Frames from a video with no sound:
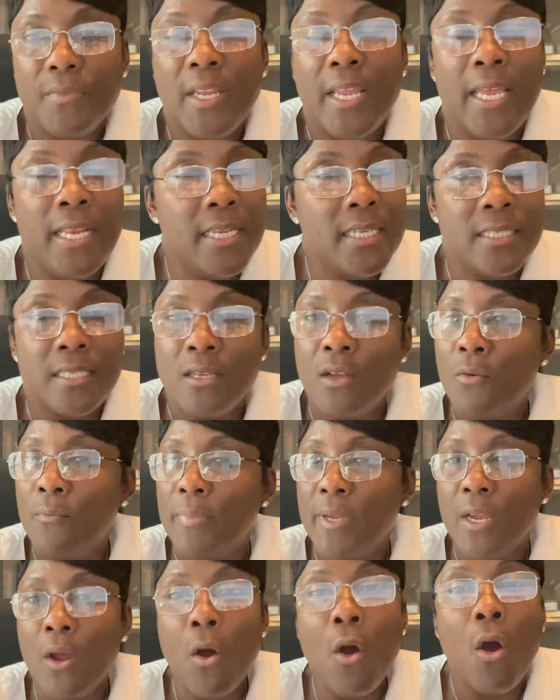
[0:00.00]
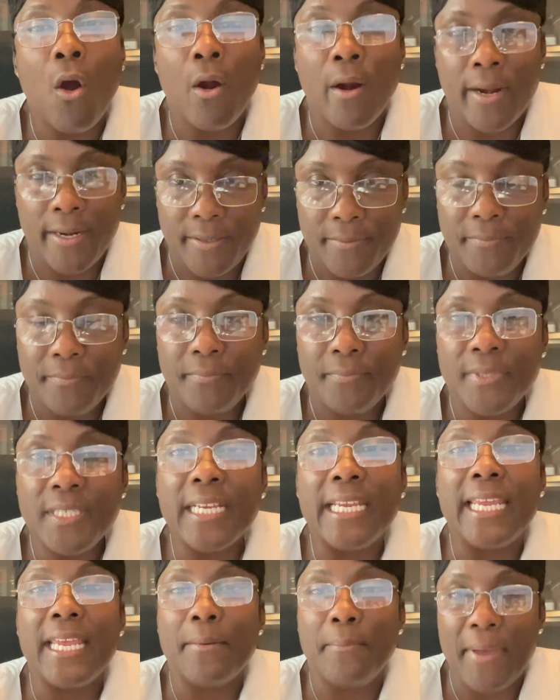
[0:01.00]
And it's going to be hard to
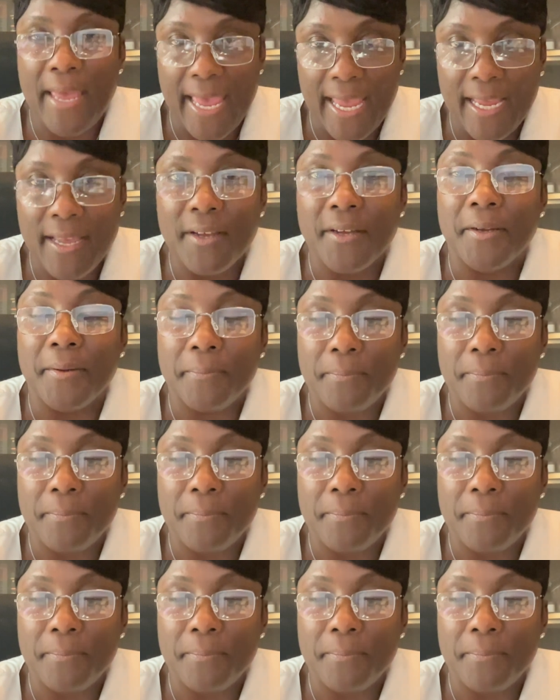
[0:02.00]
get back up.